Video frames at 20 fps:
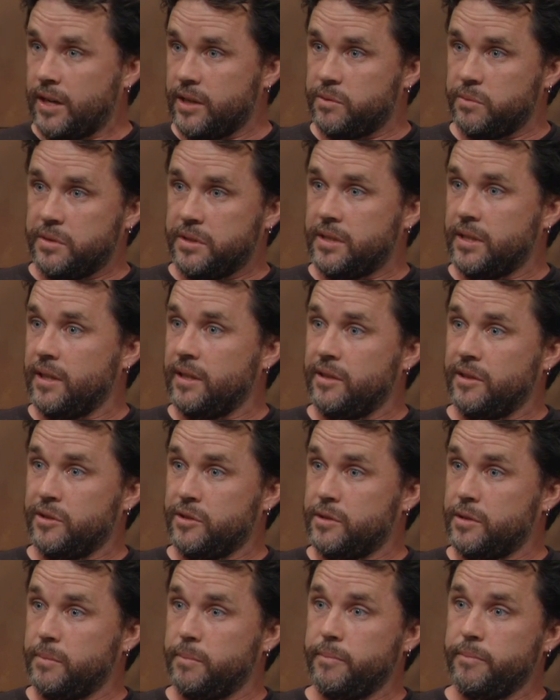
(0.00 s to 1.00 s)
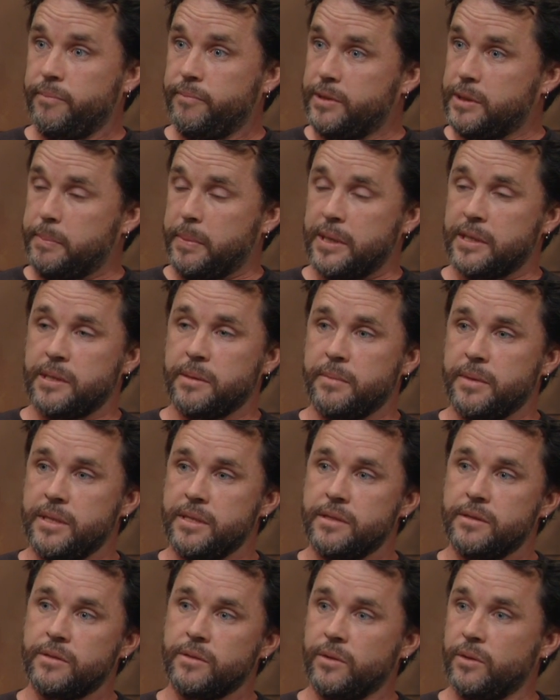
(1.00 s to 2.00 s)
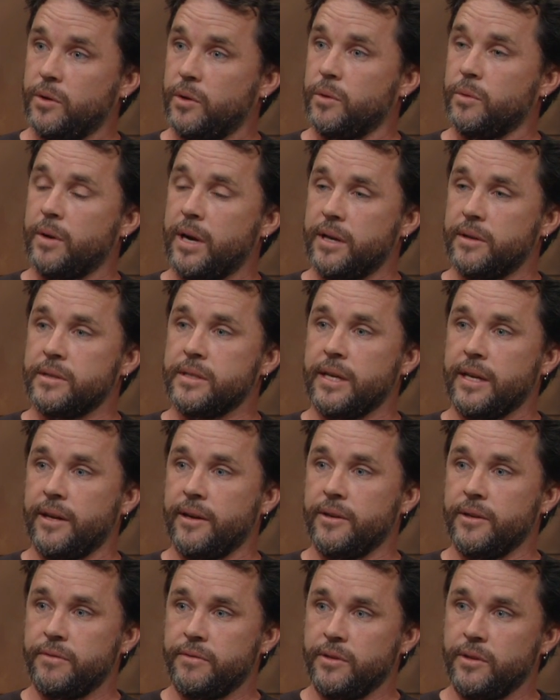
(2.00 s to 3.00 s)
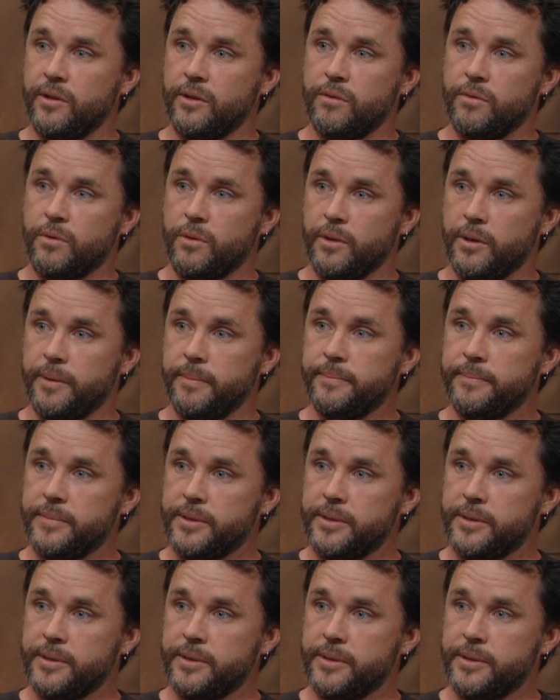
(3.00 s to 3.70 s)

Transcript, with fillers: As we said, there's some specimens around town if you yeah. look for them.